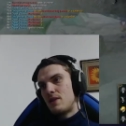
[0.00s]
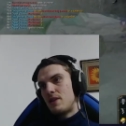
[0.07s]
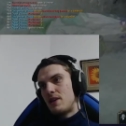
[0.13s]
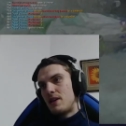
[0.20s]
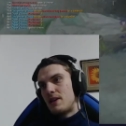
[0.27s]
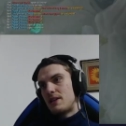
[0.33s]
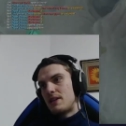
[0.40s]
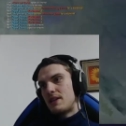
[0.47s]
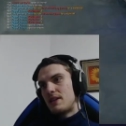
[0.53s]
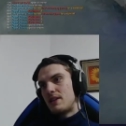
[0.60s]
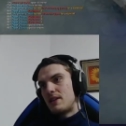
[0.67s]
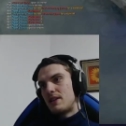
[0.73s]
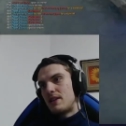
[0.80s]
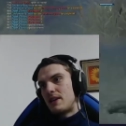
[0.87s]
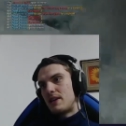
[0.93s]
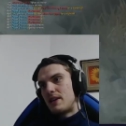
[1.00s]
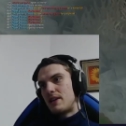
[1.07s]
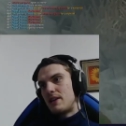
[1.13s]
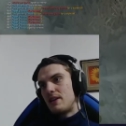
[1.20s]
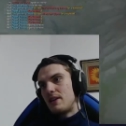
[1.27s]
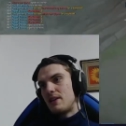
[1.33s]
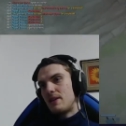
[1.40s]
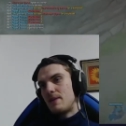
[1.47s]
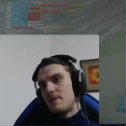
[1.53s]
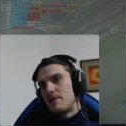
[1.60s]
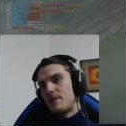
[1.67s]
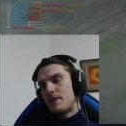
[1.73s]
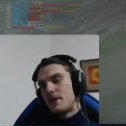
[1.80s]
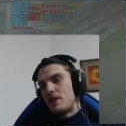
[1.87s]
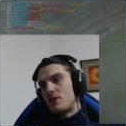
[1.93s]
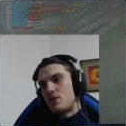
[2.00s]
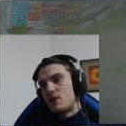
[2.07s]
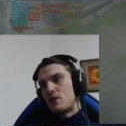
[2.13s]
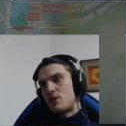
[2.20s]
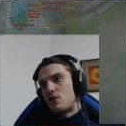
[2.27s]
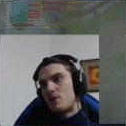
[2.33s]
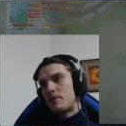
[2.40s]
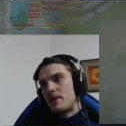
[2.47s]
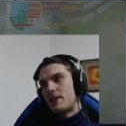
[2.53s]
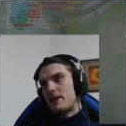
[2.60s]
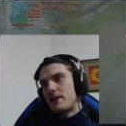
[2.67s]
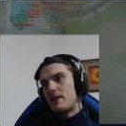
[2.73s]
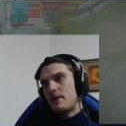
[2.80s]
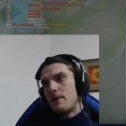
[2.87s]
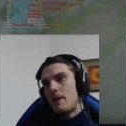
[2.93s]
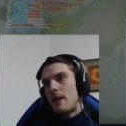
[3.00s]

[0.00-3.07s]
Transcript: And then they did Herald. And you try to go mid lane.